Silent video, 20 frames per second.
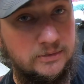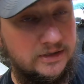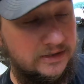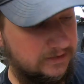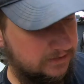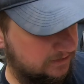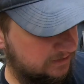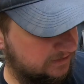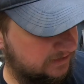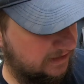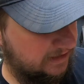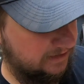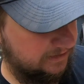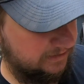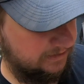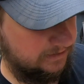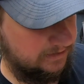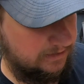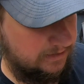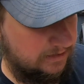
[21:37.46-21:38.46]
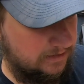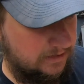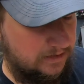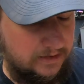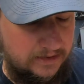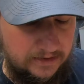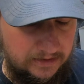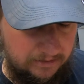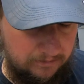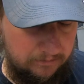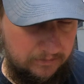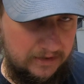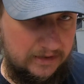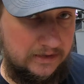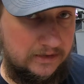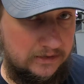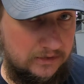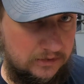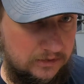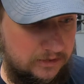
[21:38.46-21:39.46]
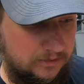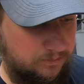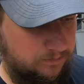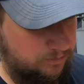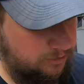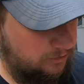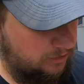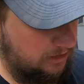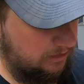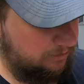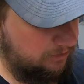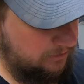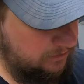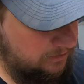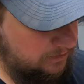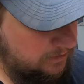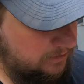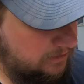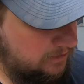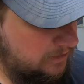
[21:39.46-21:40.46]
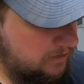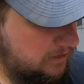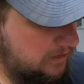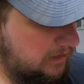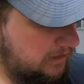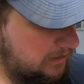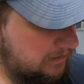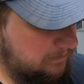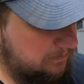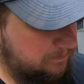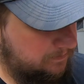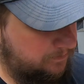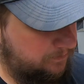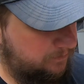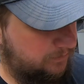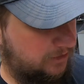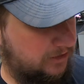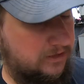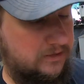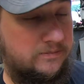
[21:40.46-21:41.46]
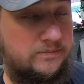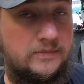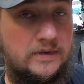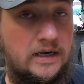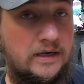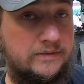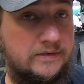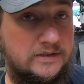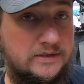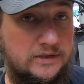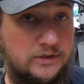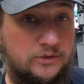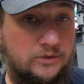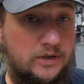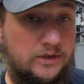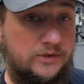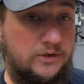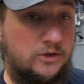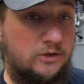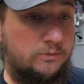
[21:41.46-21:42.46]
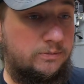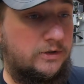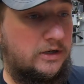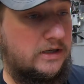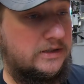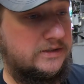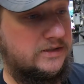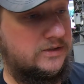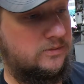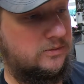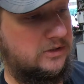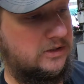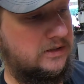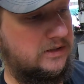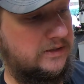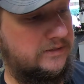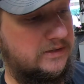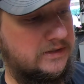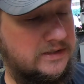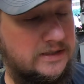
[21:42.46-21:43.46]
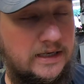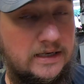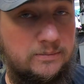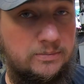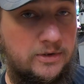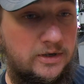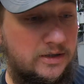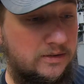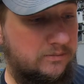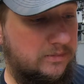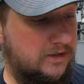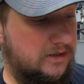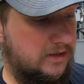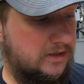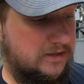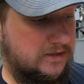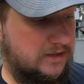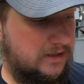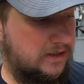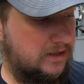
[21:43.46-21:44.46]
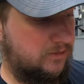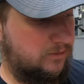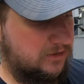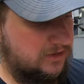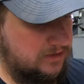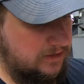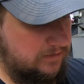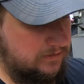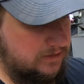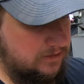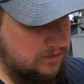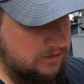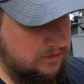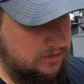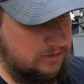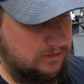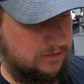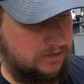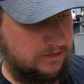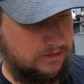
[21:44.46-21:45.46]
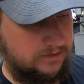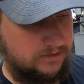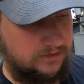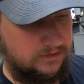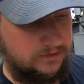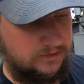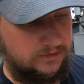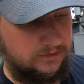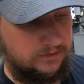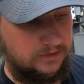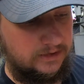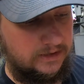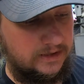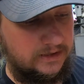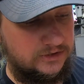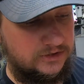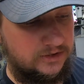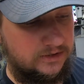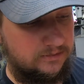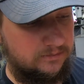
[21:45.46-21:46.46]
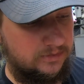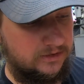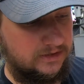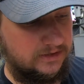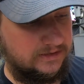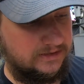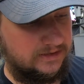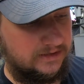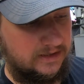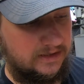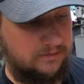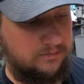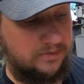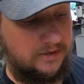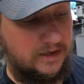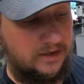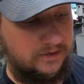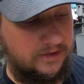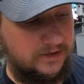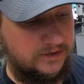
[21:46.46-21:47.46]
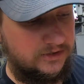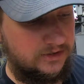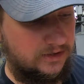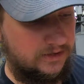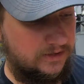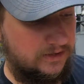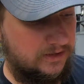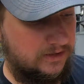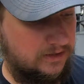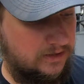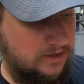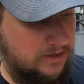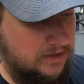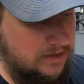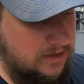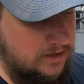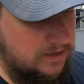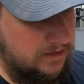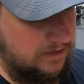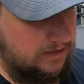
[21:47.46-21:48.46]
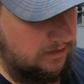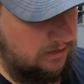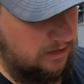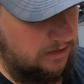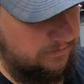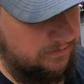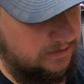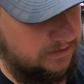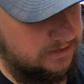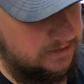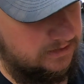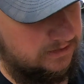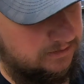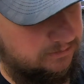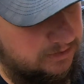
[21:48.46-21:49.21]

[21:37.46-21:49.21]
it, sand it, and make it look proper. But obviously throughout the whole process, we're going to leave the tape on, because again, we still have to do the edging because it's got a brown edge on there. Now obviously,